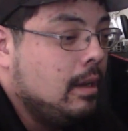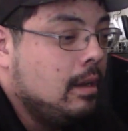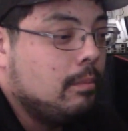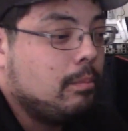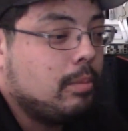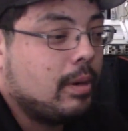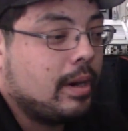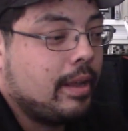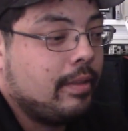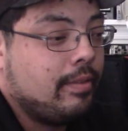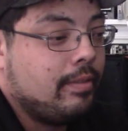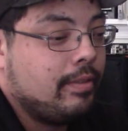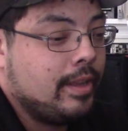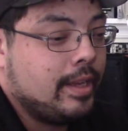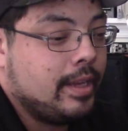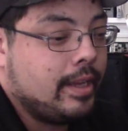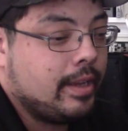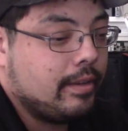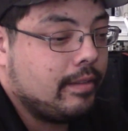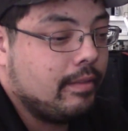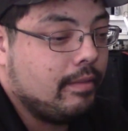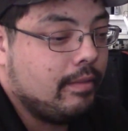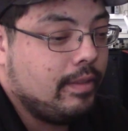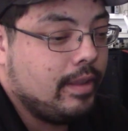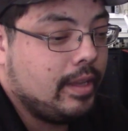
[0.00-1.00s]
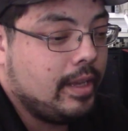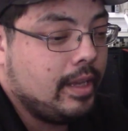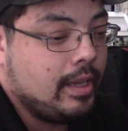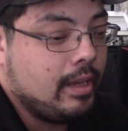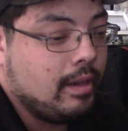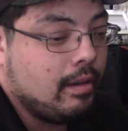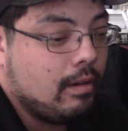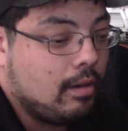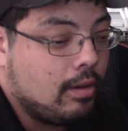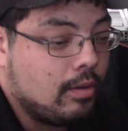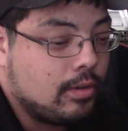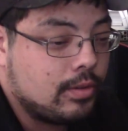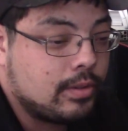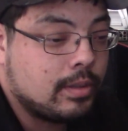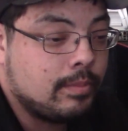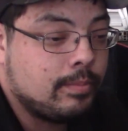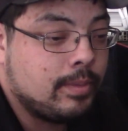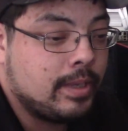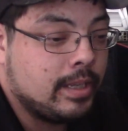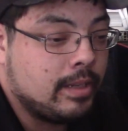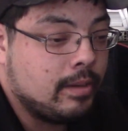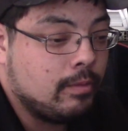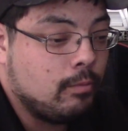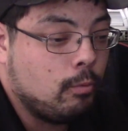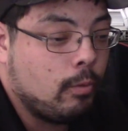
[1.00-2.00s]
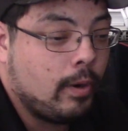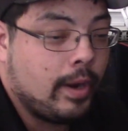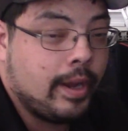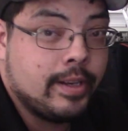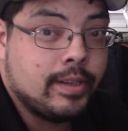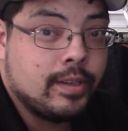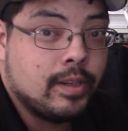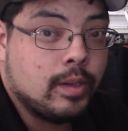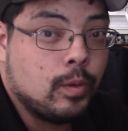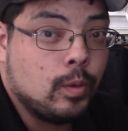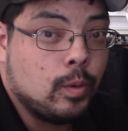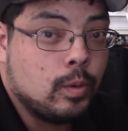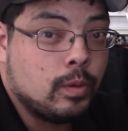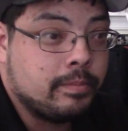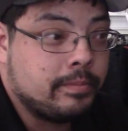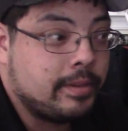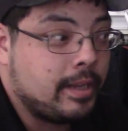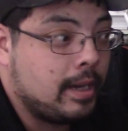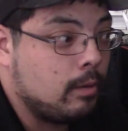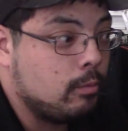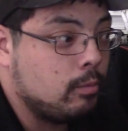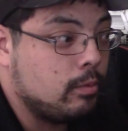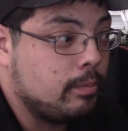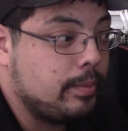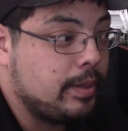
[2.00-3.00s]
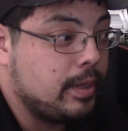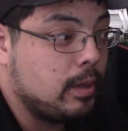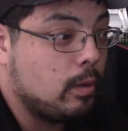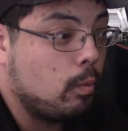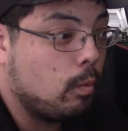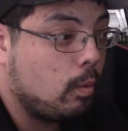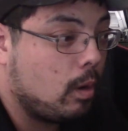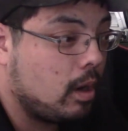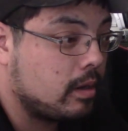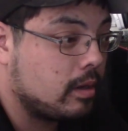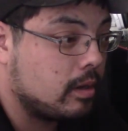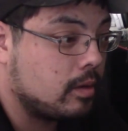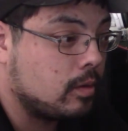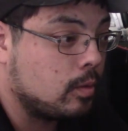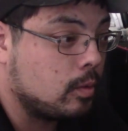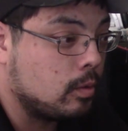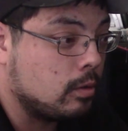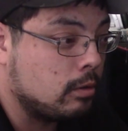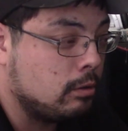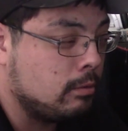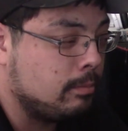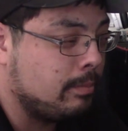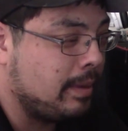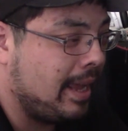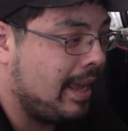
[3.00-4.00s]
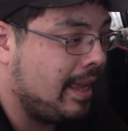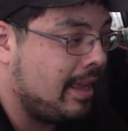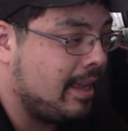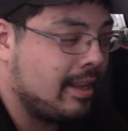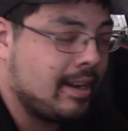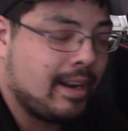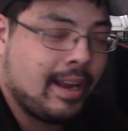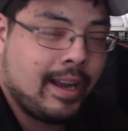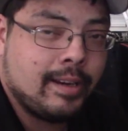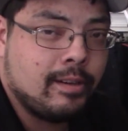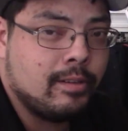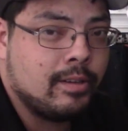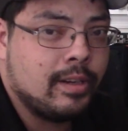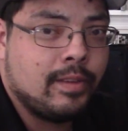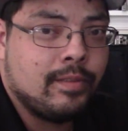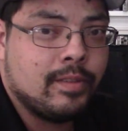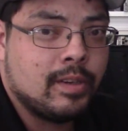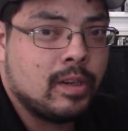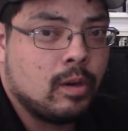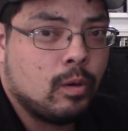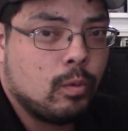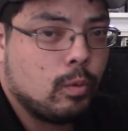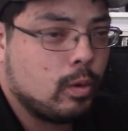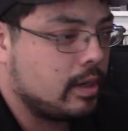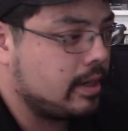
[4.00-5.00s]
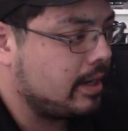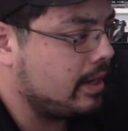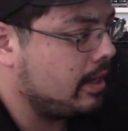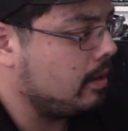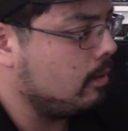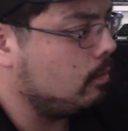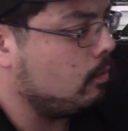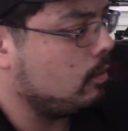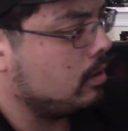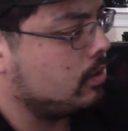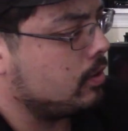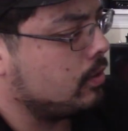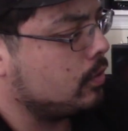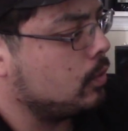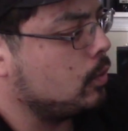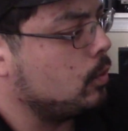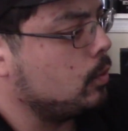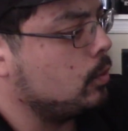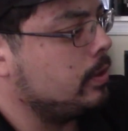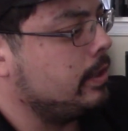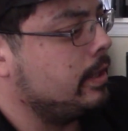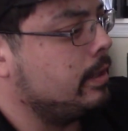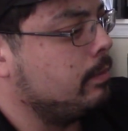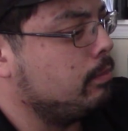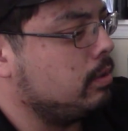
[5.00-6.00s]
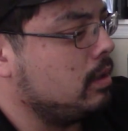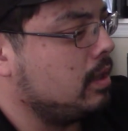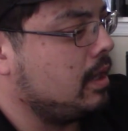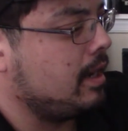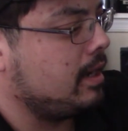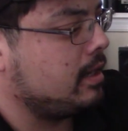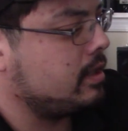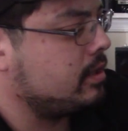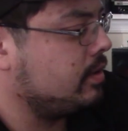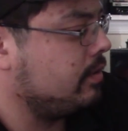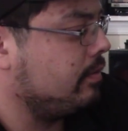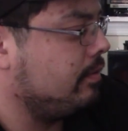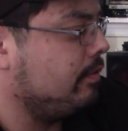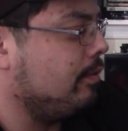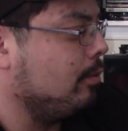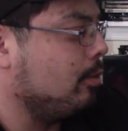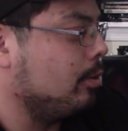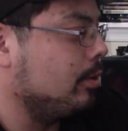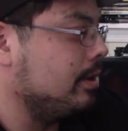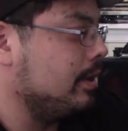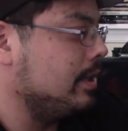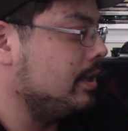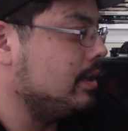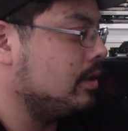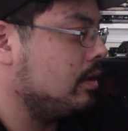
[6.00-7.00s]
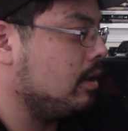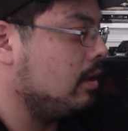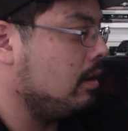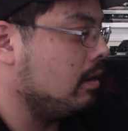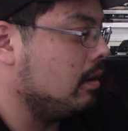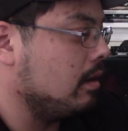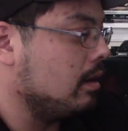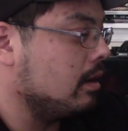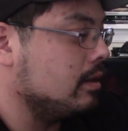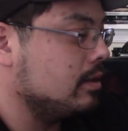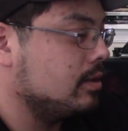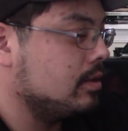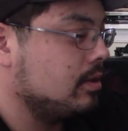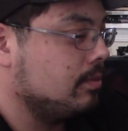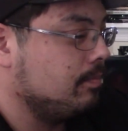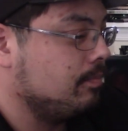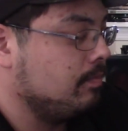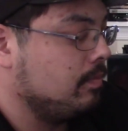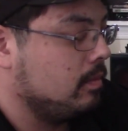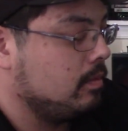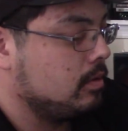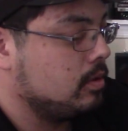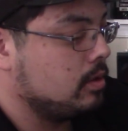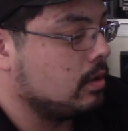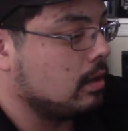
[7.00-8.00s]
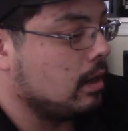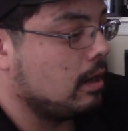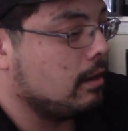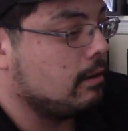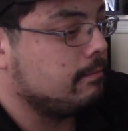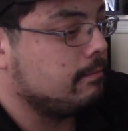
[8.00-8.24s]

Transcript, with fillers: but I think the ultimate way to cool them down would be to water cool them, and I don't even know where to get water cooling blocks for these cards. So